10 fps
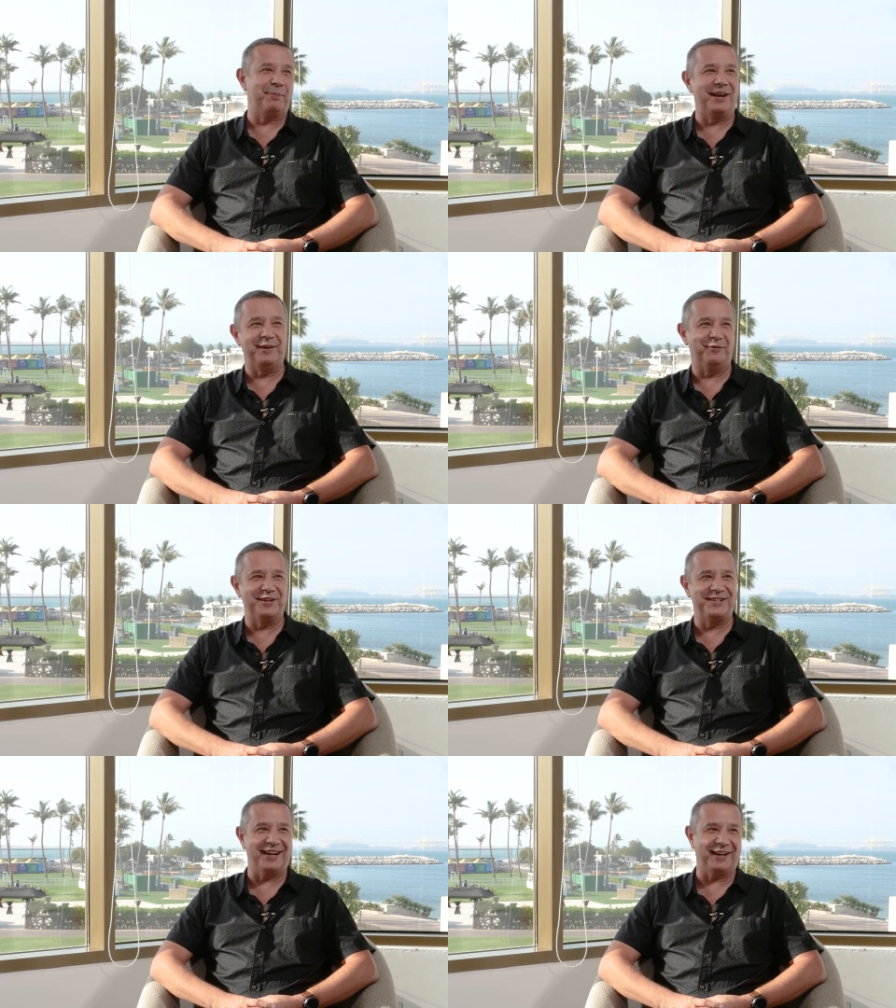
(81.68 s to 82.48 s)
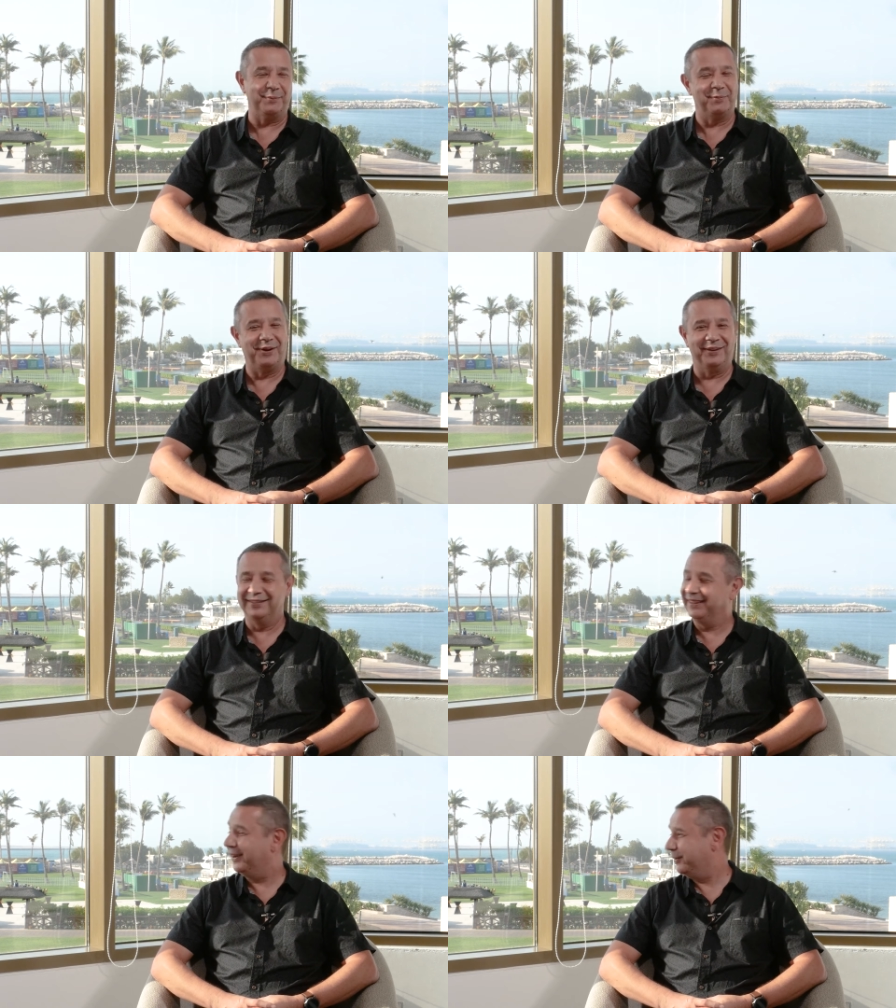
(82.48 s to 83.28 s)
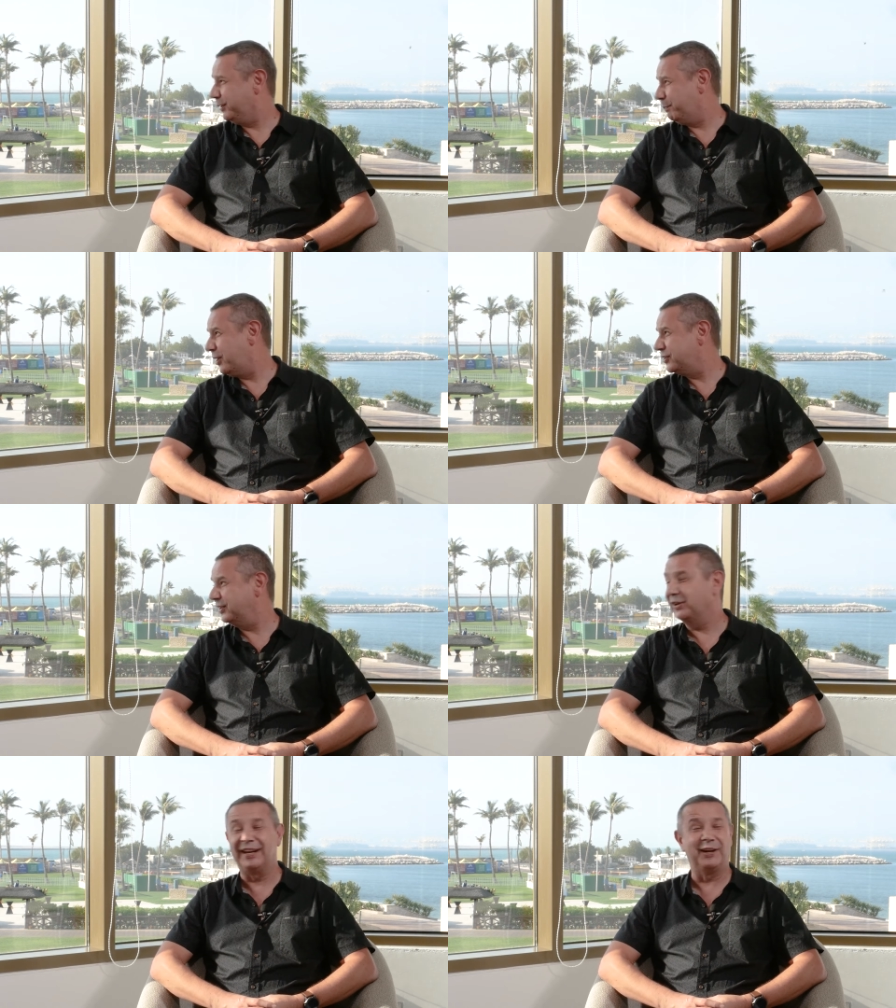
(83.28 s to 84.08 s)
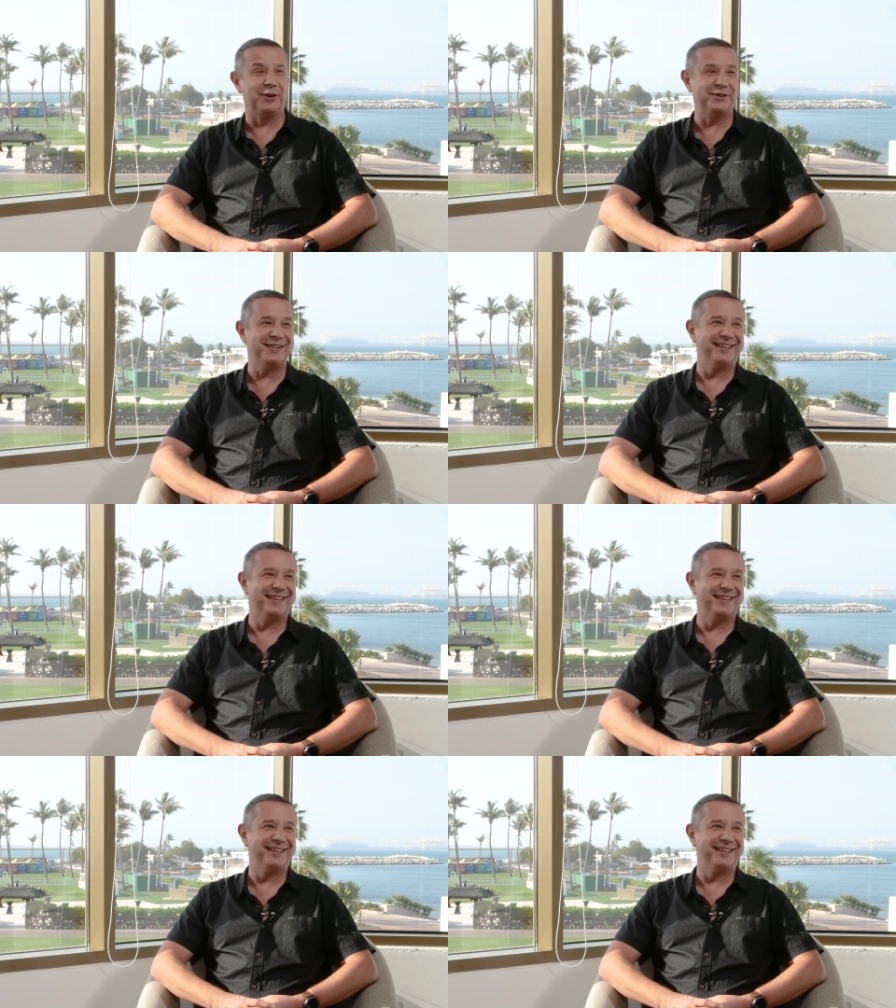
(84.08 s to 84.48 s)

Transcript: pity for a second, but the bar's looking good.